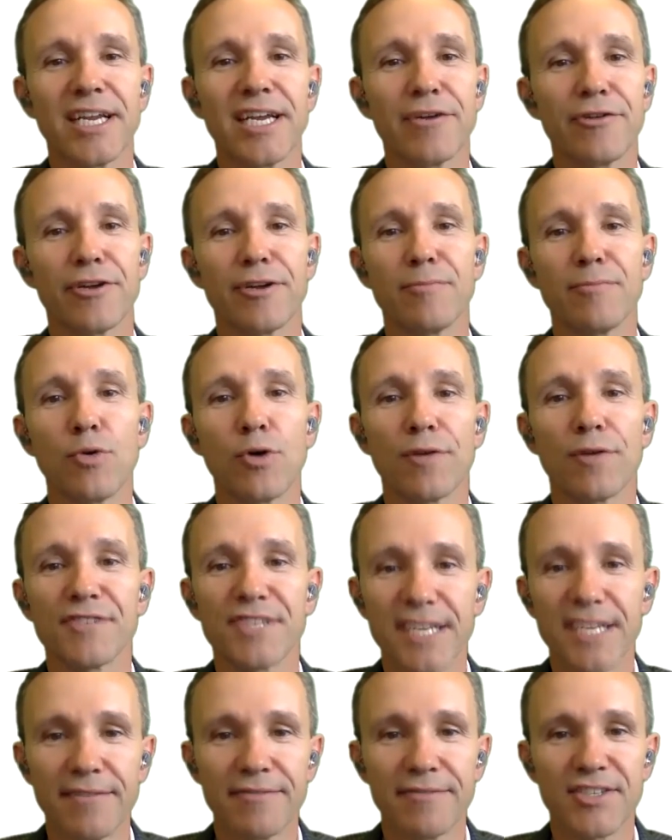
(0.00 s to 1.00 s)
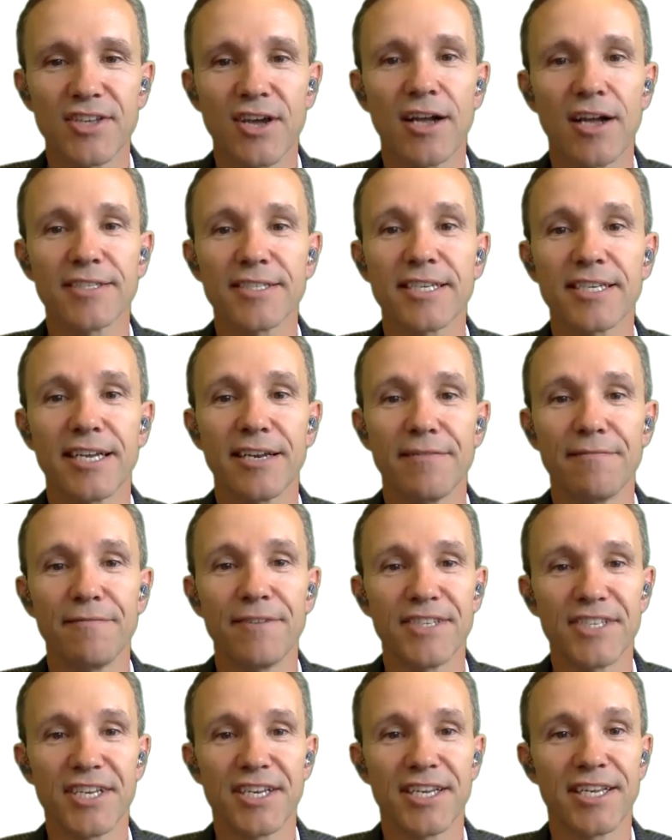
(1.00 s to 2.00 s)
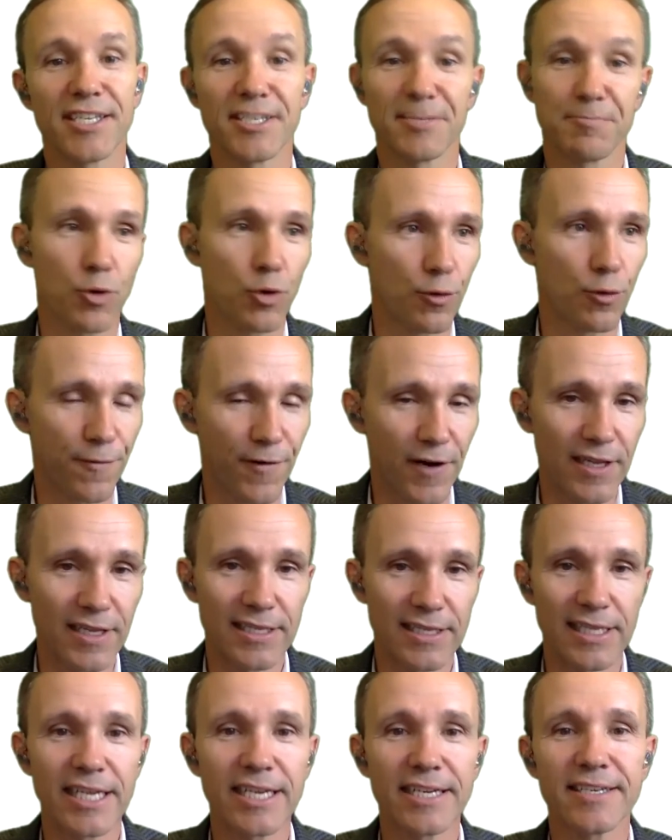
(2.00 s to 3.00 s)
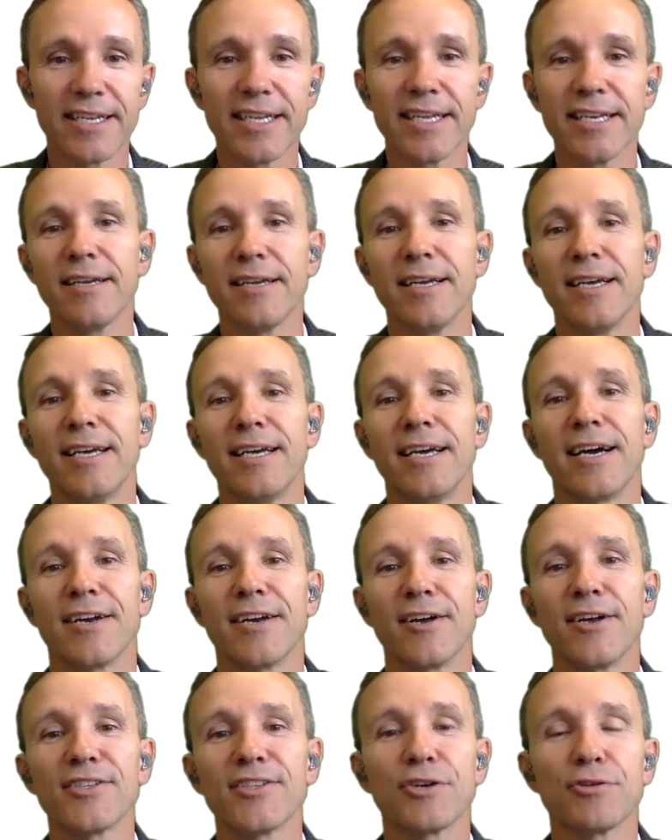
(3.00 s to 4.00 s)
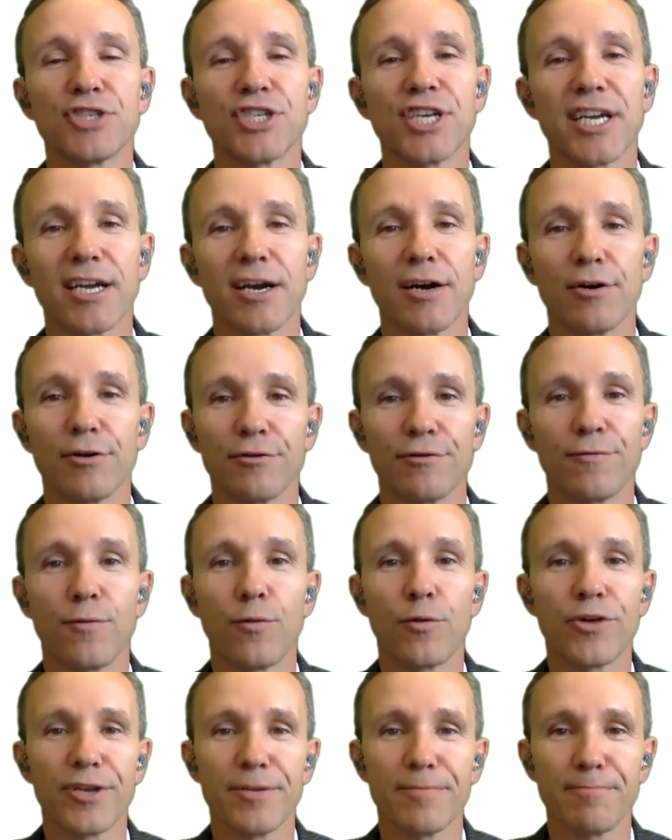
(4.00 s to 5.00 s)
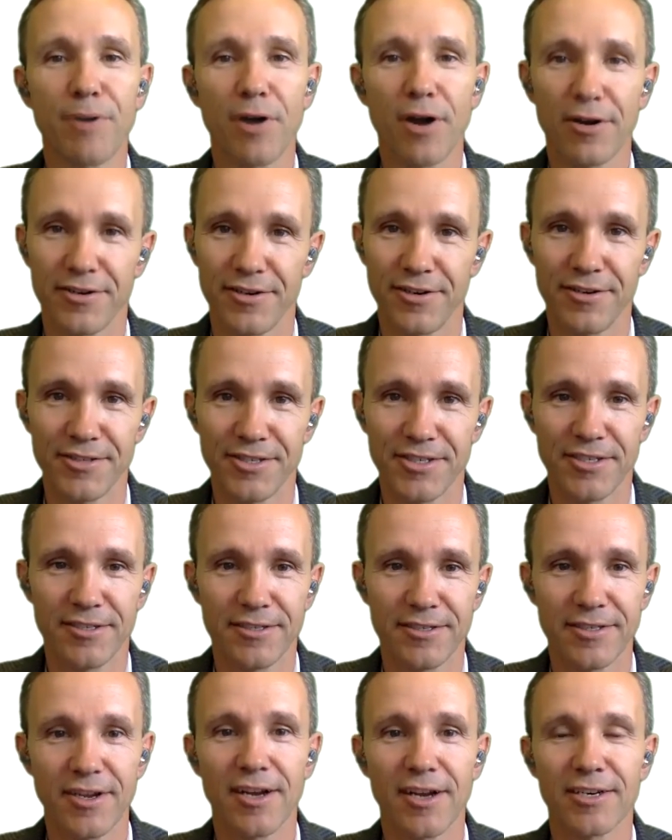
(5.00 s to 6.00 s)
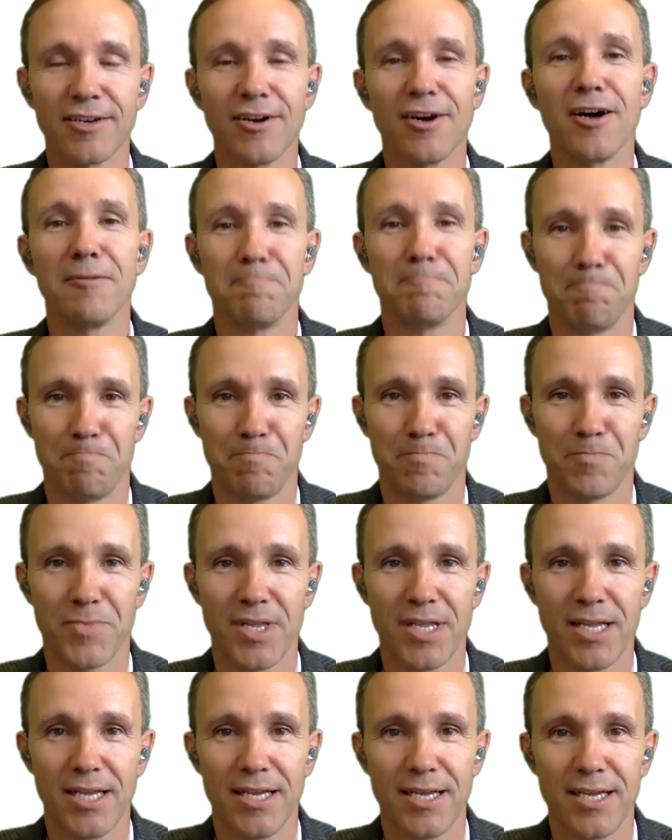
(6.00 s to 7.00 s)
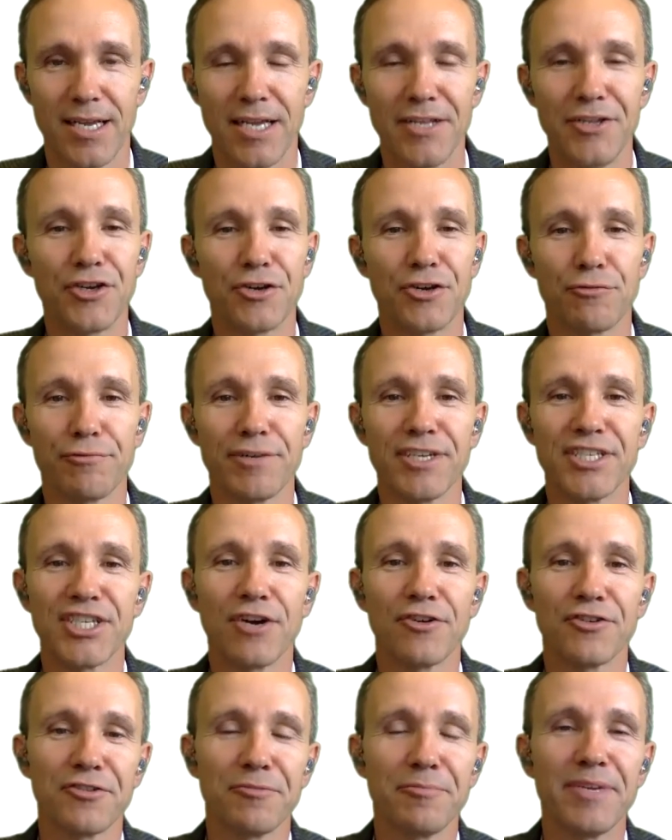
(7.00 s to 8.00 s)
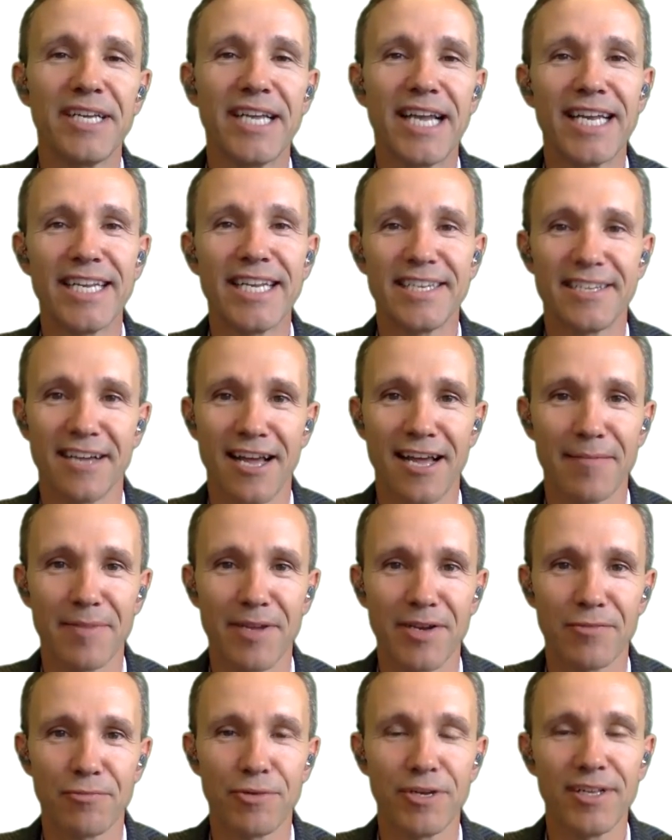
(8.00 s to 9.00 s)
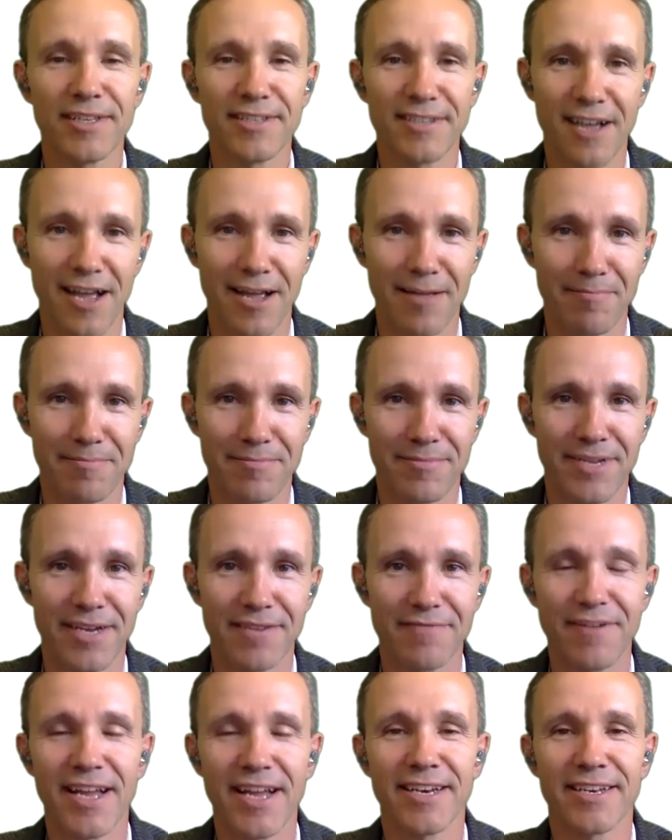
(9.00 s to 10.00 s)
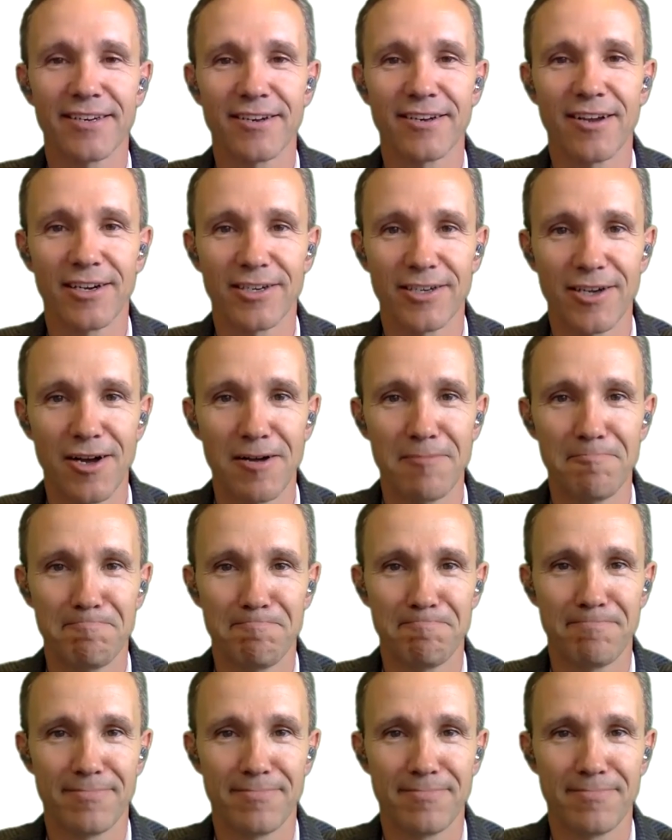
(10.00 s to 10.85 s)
in hearing more of Steve's thoughts can visit his profile on LinkedIn and also check out fortiumpartners.com. And you can reach out to me anytime at realtime@vantic.com.